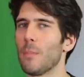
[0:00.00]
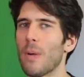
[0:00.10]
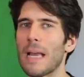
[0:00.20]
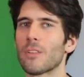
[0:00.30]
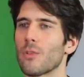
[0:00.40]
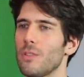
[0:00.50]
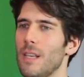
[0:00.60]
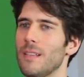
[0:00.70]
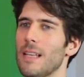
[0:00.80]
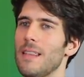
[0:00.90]
a practical
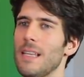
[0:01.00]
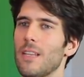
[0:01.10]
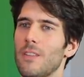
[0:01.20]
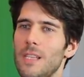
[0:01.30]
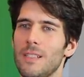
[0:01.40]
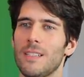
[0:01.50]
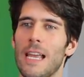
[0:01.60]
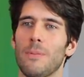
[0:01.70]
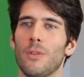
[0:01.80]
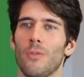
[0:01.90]
sense, I think these
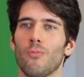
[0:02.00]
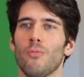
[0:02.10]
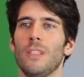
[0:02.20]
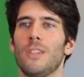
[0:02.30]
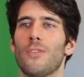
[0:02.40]
types are really